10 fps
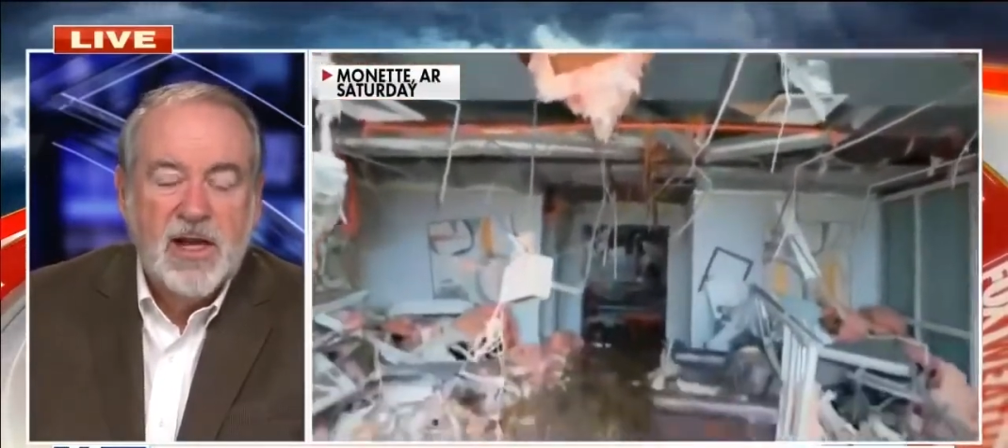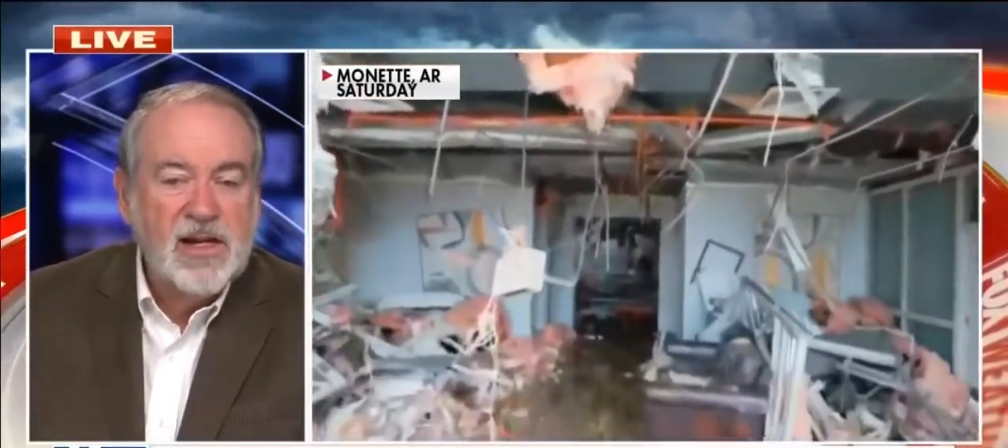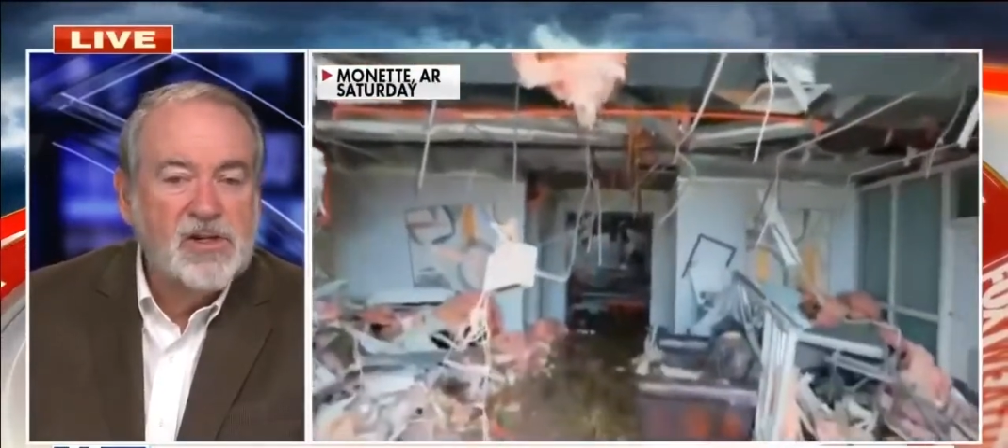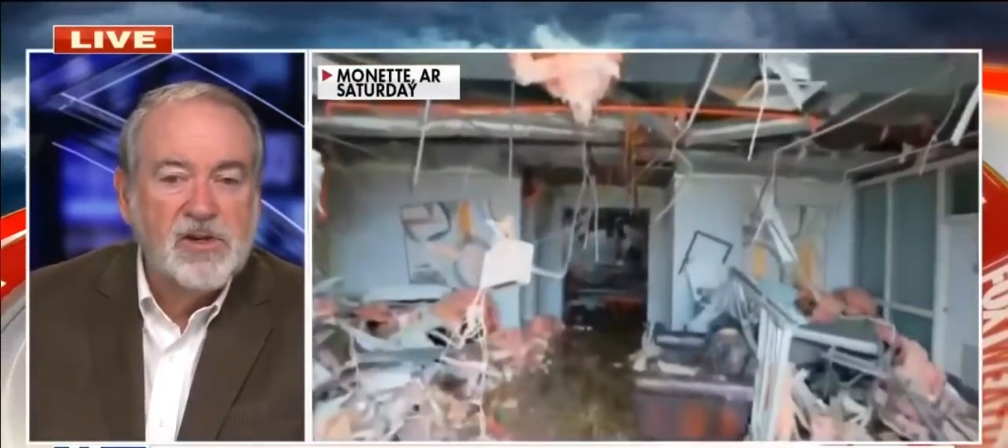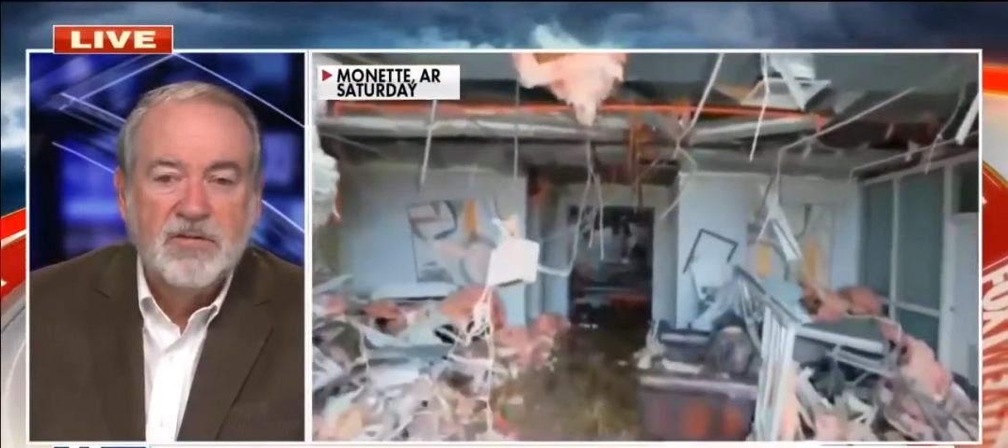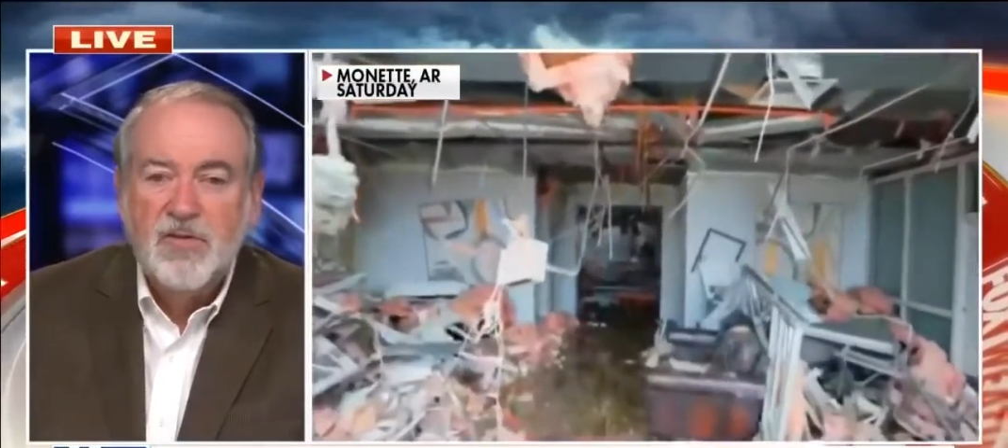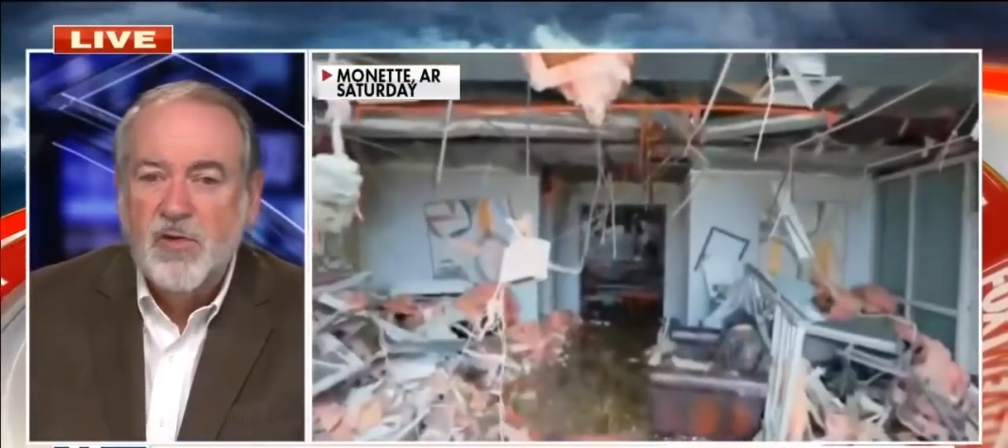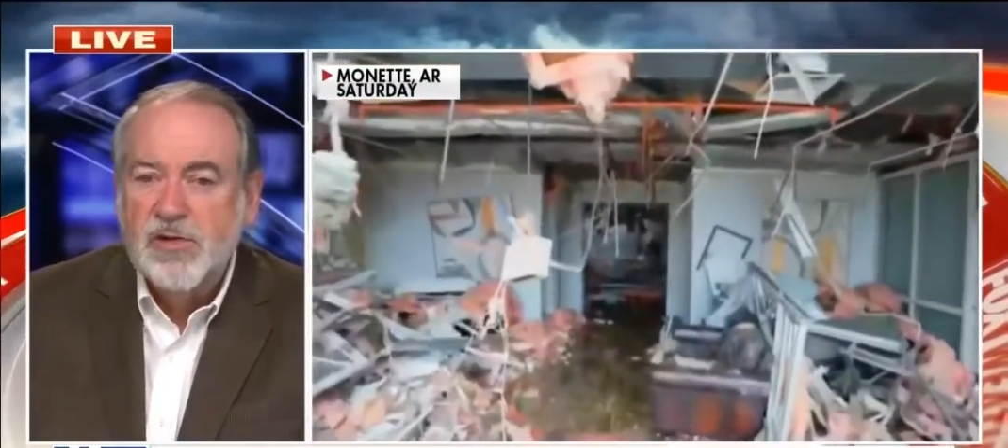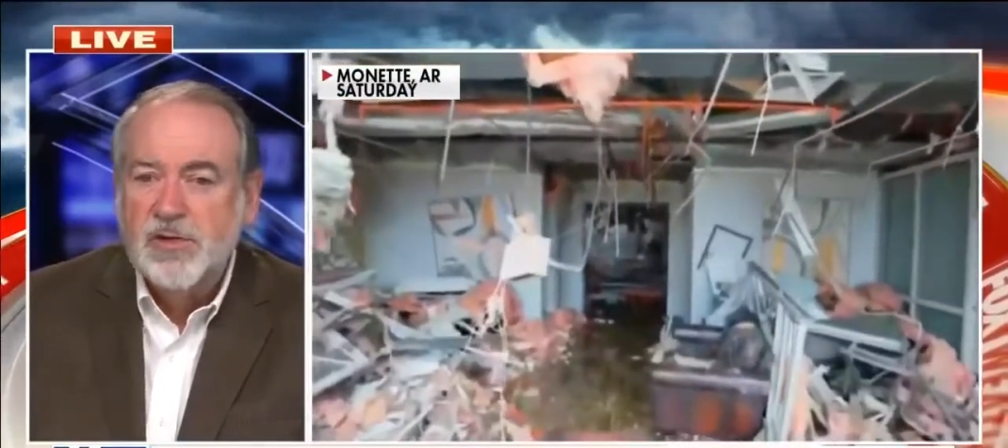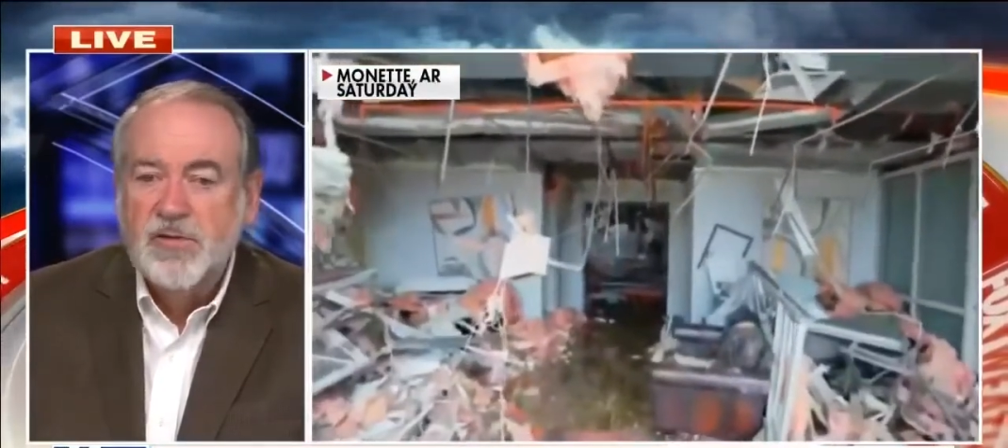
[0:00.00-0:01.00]
it is a
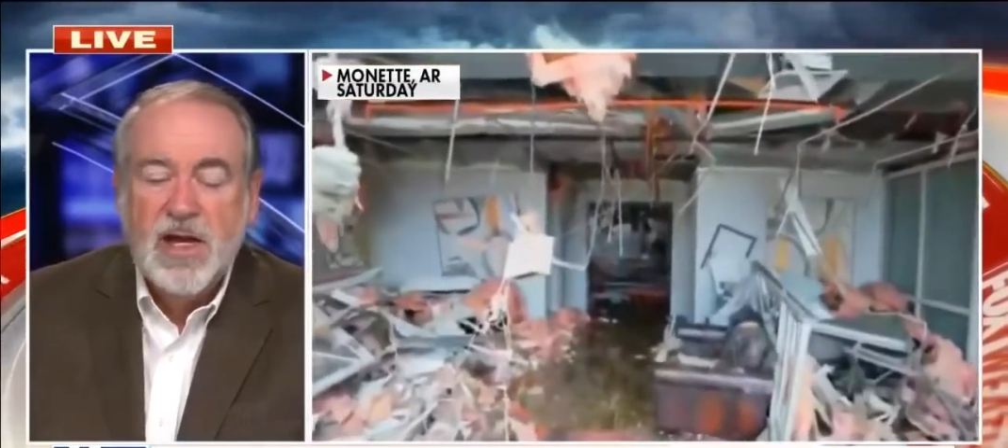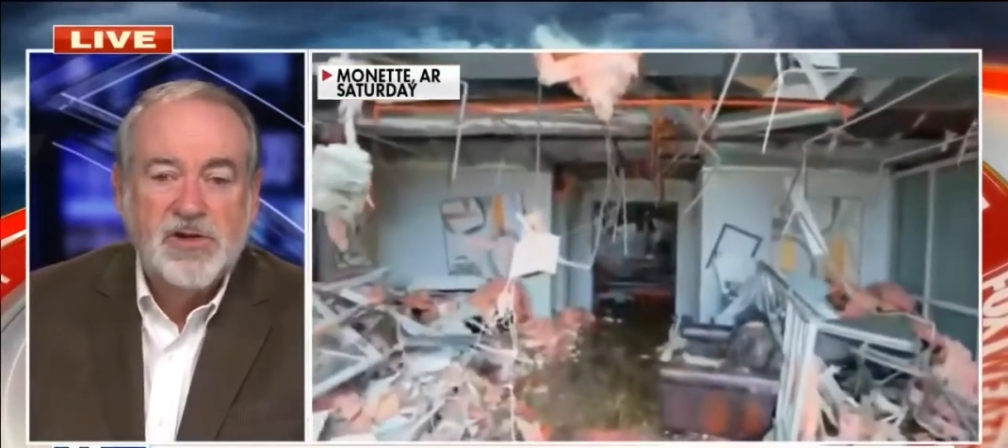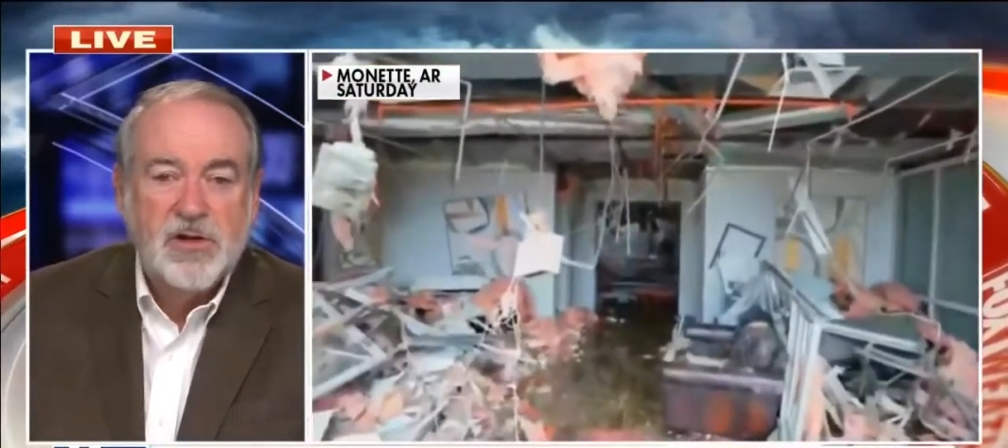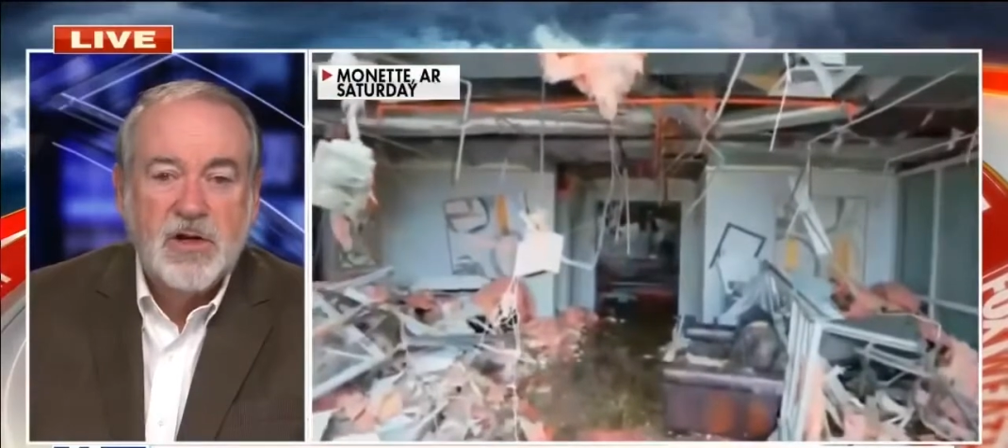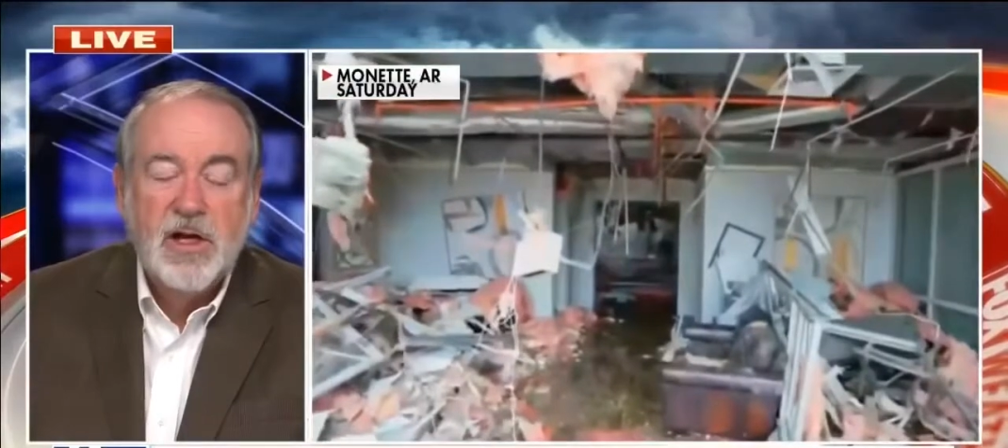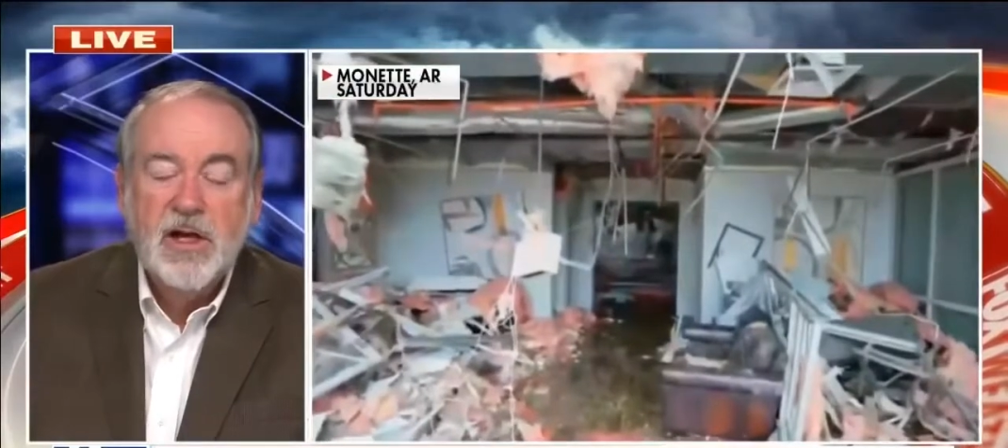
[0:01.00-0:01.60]
force of nature